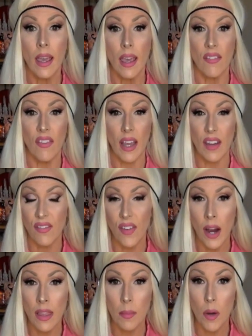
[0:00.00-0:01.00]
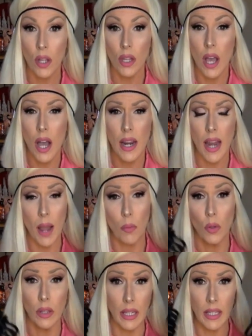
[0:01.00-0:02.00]
If I can find them online, I
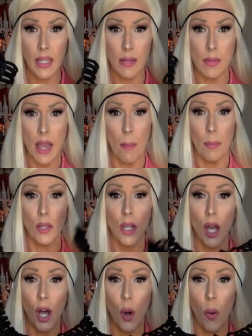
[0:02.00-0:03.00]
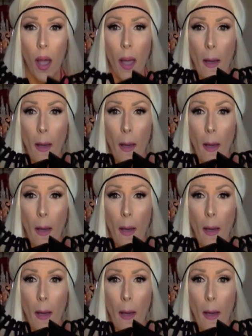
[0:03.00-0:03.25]
will link them down below.